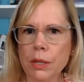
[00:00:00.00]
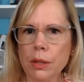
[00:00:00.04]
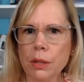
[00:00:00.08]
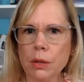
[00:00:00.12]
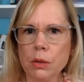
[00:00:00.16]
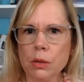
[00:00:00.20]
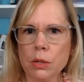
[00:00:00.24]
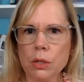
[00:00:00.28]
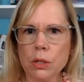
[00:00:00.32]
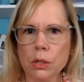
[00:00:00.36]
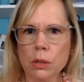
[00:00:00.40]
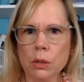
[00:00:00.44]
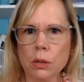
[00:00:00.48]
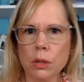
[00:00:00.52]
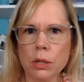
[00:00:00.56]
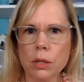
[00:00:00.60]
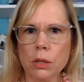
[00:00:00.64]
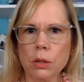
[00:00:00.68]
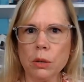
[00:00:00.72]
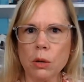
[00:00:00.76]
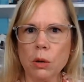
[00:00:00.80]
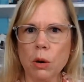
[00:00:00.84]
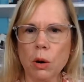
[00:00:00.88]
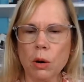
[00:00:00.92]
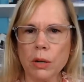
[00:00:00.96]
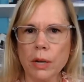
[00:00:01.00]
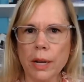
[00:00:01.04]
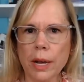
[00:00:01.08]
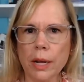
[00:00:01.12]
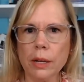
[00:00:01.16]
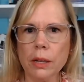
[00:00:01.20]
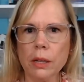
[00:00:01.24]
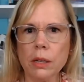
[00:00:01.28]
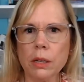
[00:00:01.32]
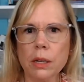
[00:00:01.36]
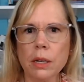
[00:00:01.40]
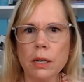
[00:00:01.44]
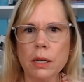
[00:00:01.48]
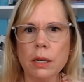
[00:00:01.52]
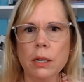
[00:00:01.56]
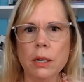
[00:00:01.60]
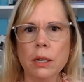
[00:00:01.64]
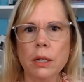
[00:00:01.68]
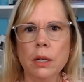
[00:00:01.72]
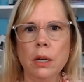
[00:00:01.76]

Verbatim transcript: they're still in their carnality